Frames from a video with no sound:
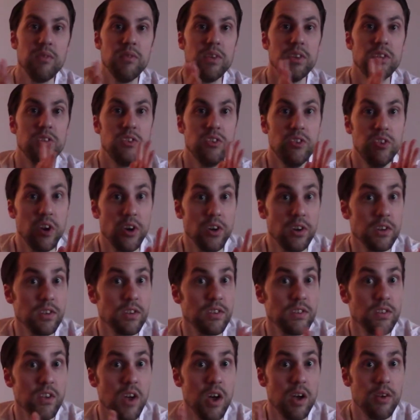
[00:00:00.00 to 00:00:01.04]
it
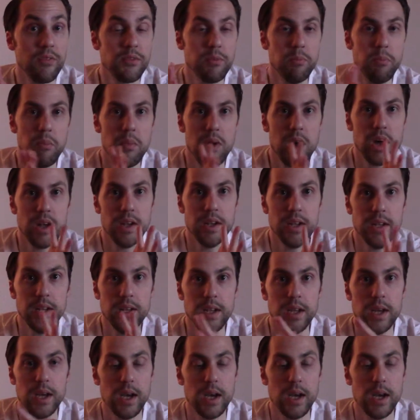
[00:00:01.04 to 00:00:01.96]
Darksoft modded.